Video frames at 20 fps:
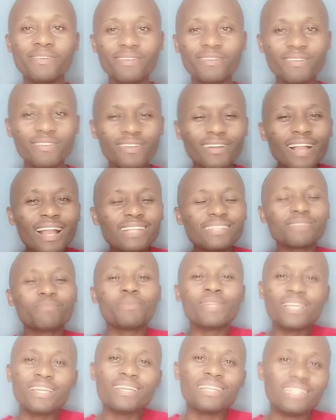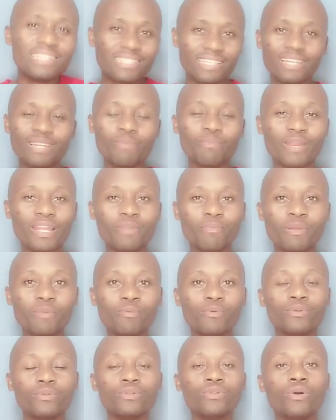You know, you guys really celebrate
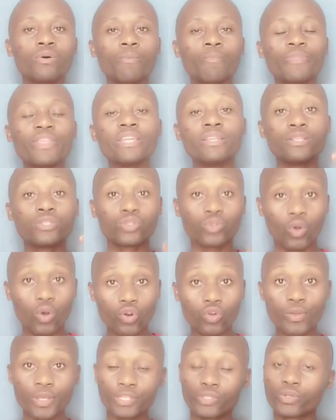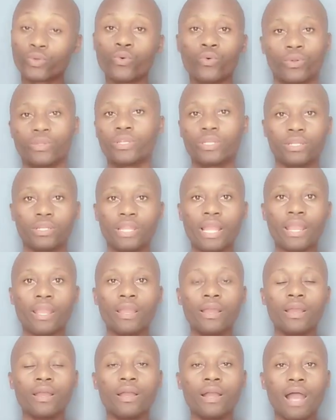people, you know? It is always good.
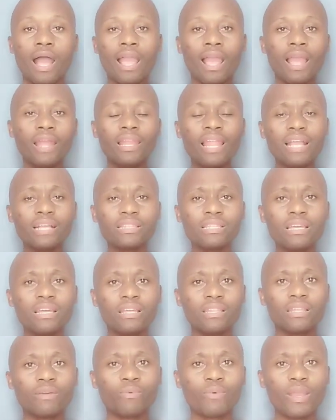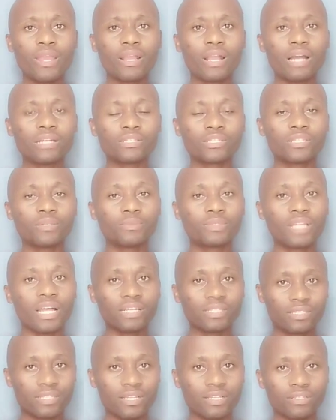Like, I like the way Kaiser Chiefs
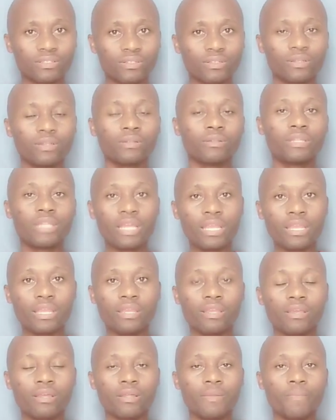does things. They